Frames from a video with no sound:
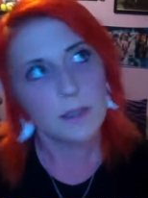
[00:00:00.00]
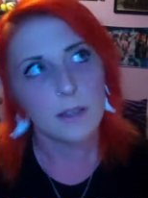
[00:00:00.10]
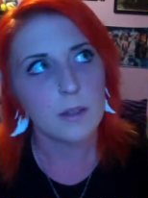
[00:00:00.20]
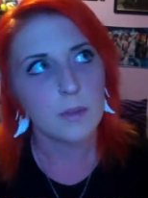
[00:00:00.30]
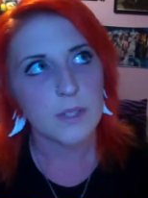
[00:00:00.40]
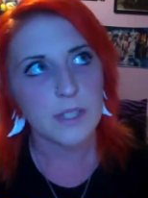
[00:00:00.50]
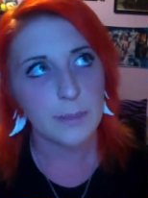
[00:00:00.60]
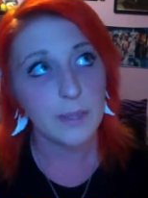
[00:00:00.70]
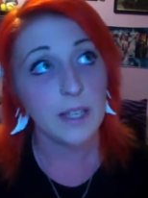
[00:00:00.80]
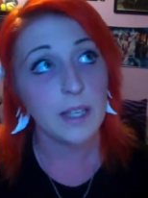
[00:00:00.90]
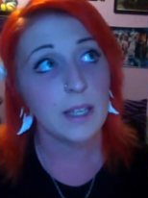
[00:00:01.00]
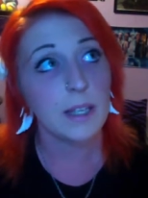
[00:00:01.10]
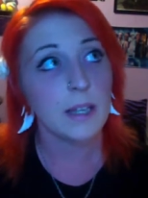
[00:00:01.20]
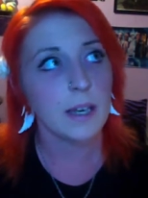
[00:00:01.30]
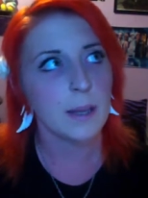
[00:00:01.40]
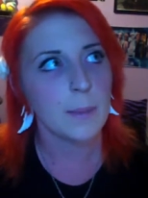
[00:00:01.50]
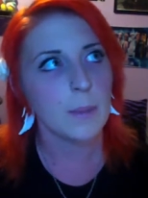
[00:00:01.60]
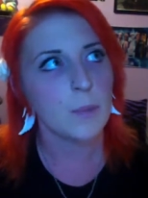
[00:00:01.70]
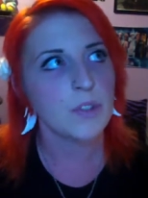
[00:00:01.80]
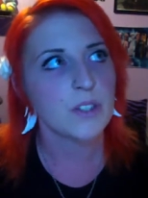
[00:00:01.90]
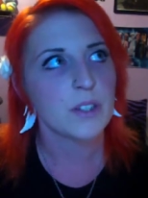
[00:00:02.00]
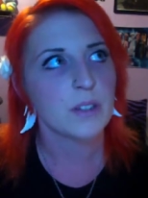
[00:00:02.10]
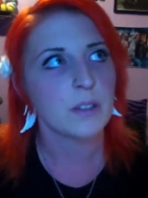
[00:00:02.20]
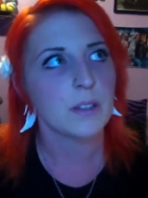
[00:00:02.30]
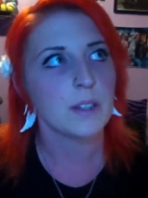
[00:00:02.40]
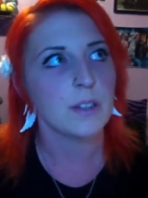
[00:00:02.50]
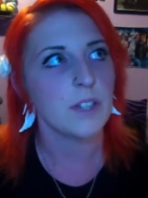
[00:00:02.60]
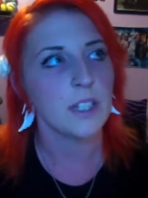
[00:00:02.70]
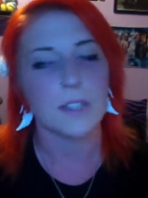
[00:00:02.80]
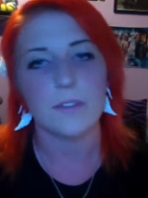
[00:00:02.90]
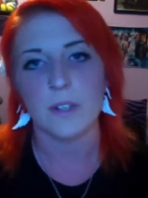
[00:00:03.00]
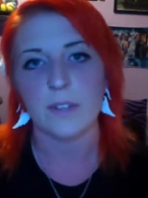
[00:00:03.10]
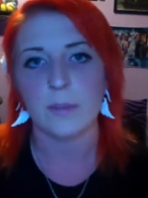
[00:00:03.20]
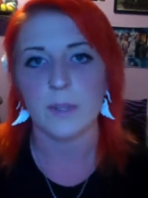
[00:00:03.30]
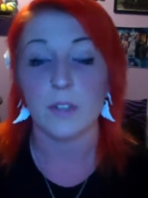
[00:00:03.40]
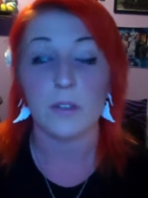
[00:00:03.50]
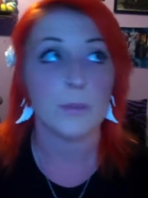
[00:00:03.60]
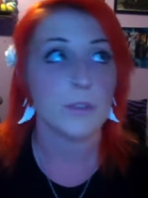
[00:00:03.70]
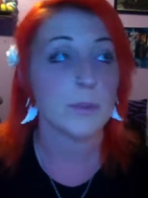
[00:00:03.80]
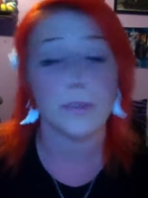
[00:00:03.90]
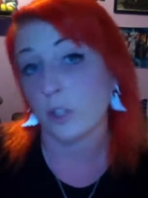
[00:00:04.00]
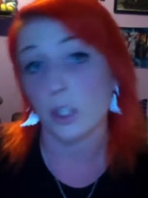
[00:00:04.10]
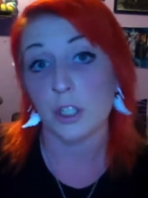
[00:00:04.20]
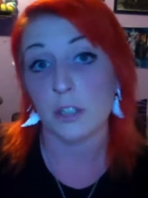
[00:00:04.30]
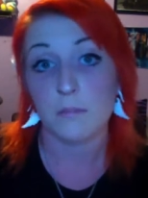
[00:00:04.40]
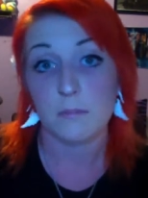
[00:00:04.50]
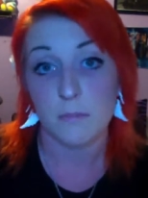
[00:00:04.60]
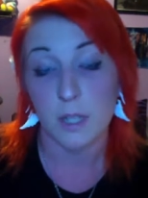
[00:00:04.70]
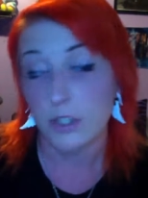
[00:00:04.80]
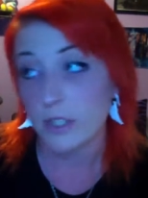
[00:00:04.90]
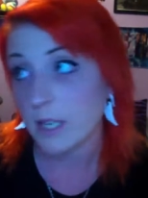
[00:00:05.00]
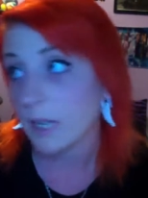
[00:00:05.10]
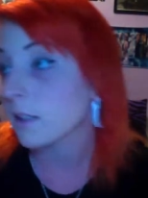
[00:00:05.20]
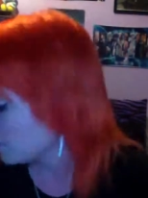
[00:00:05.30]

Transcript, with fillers: what's gonna be um, the most convenient for everybody, or the most preferred, I should say.